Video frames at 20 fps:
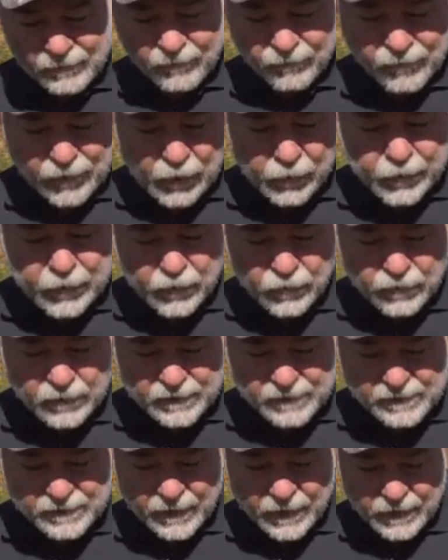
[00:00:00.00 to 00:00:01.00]
Very
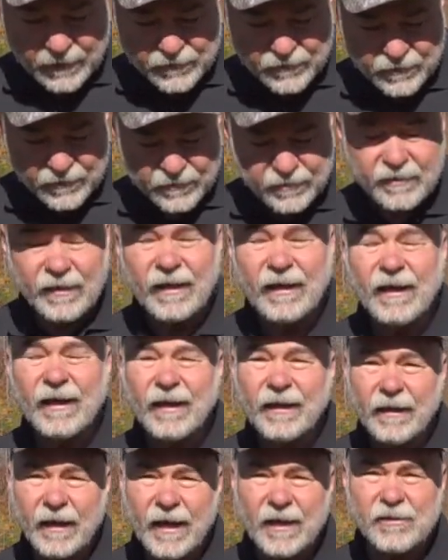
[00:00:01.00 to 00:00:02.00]
early stages,
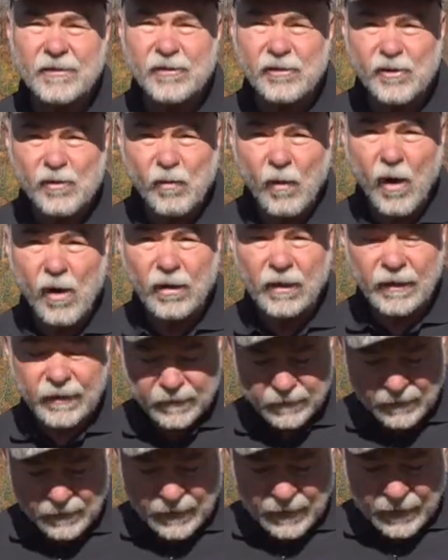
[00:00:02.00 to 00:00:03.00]
necks are
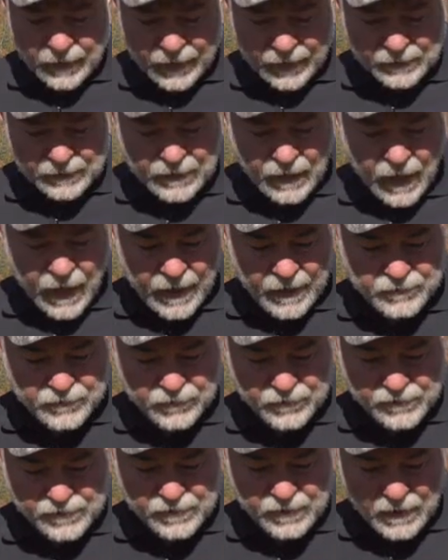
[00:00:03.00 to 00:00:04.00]
swollen, and guys
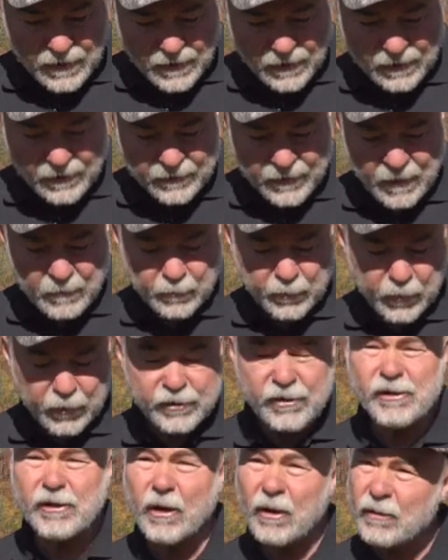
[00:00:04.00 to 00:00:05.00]
are seeing them
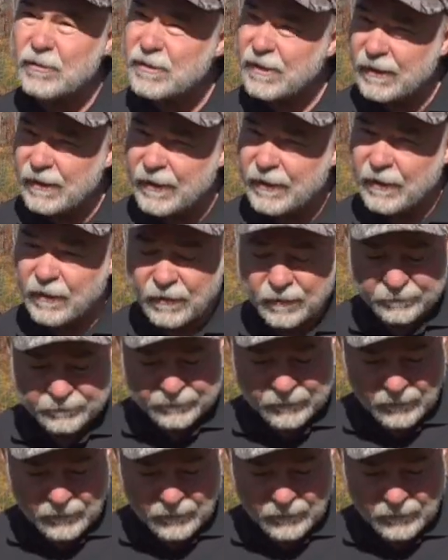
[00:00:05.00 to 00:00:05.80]
push those a little.